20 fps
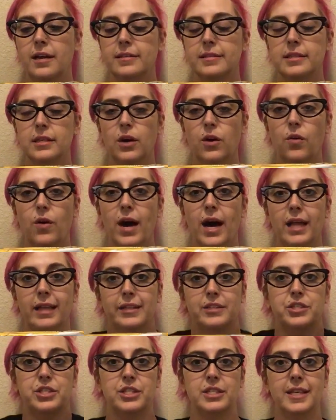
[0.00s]
So uh,
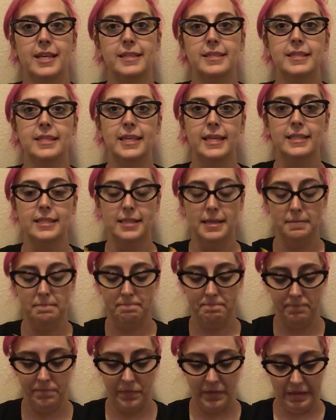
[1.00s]
let's just get to tasting.
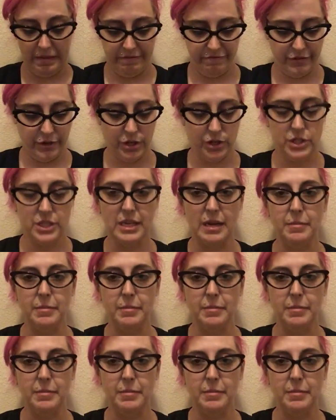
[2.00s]
First,